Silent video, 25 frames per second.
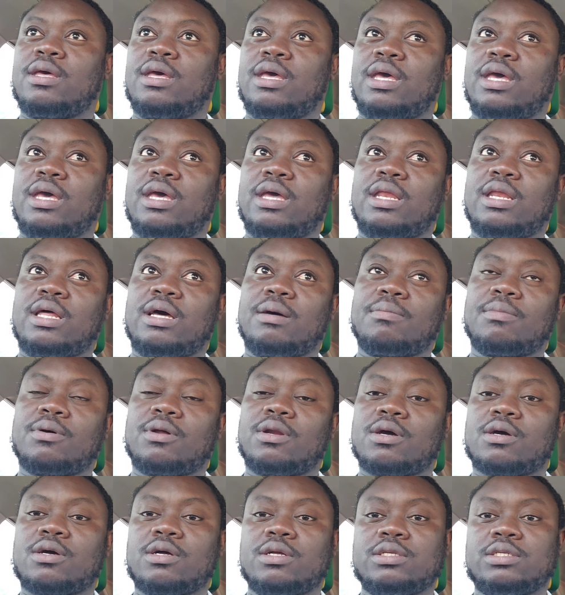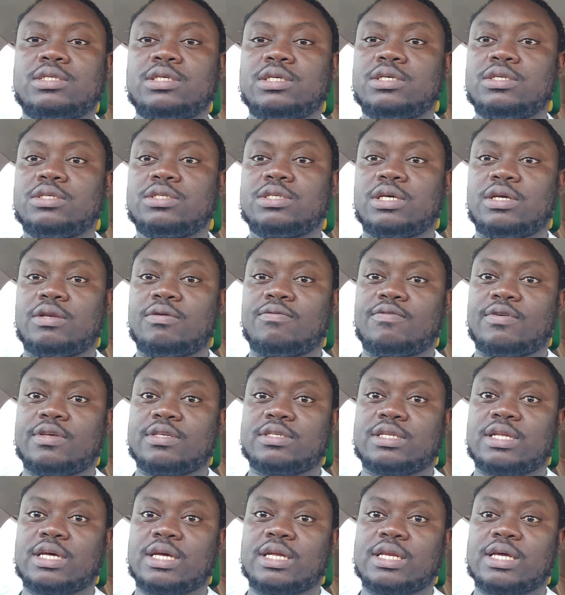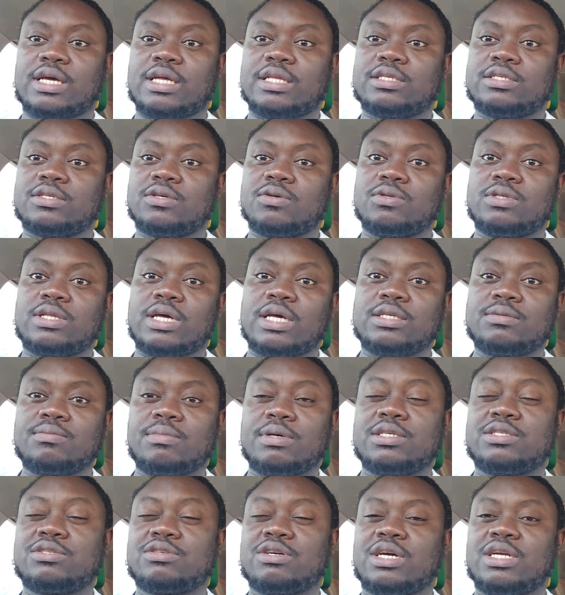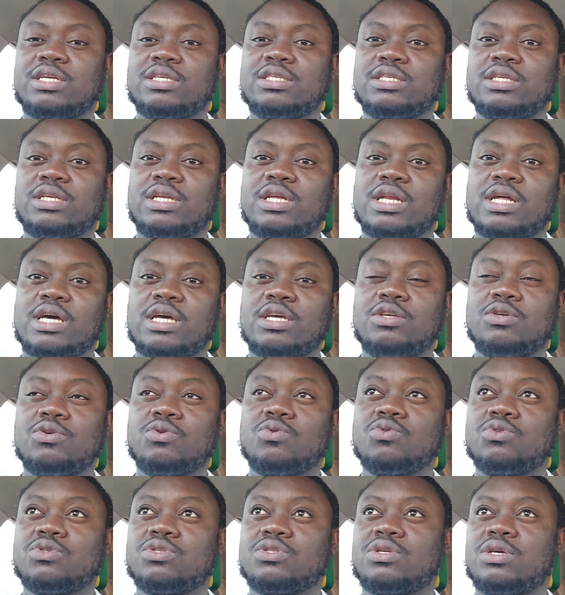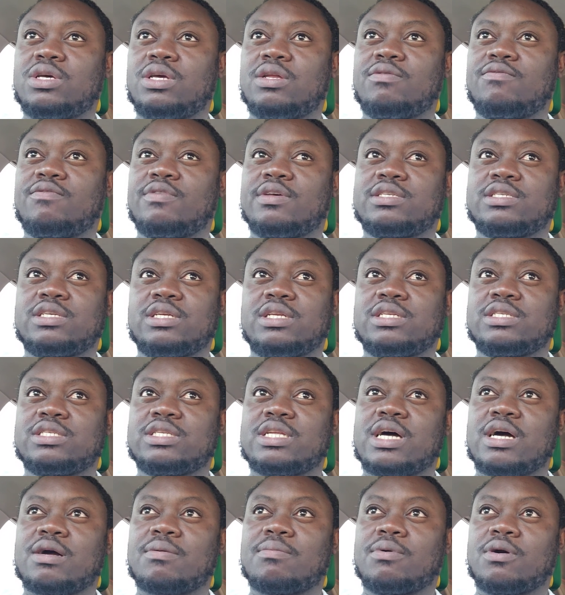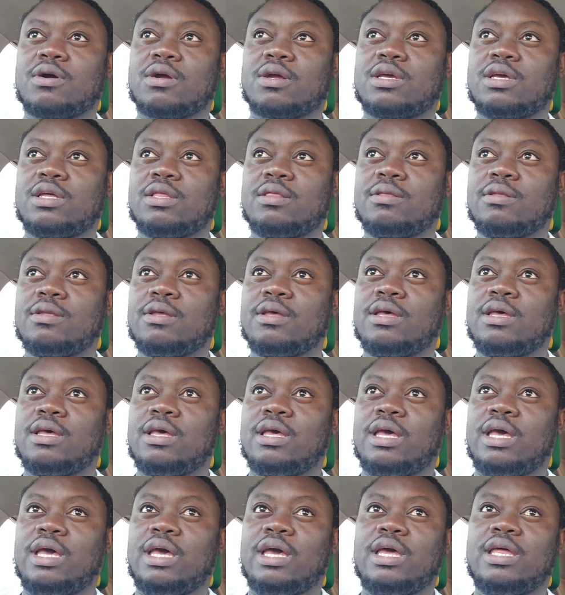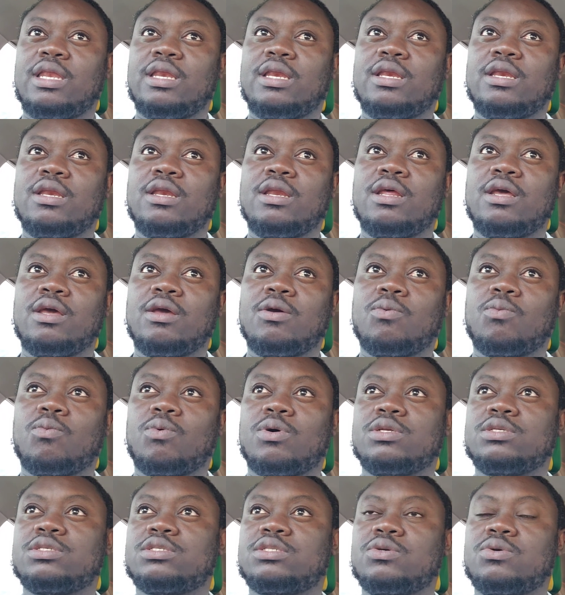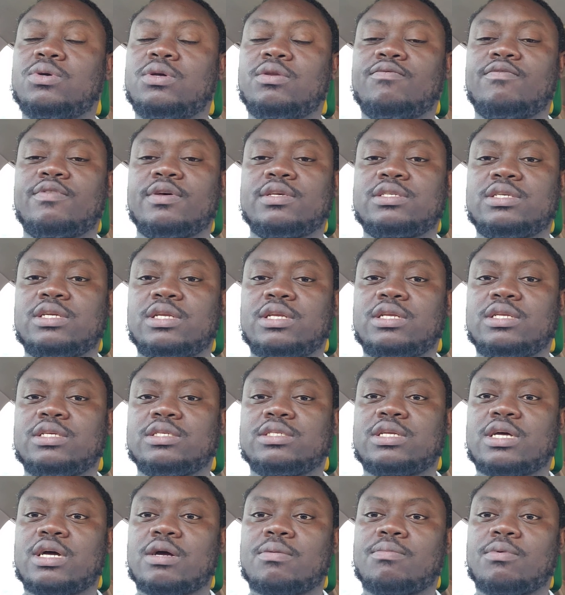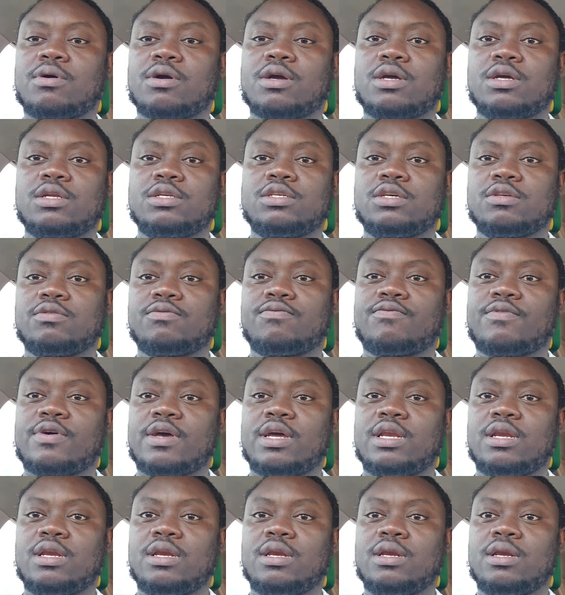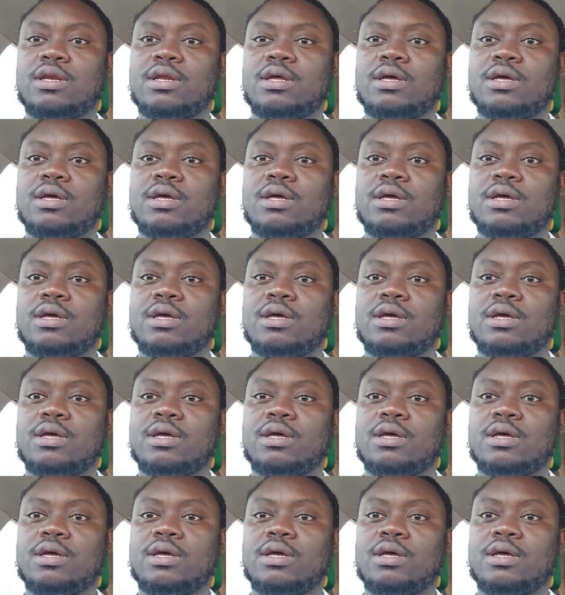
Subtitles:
and I'm gonna continue to invest like that. So that's my strategy that I use to invest in the stock market. And once you invest in the stock market, just find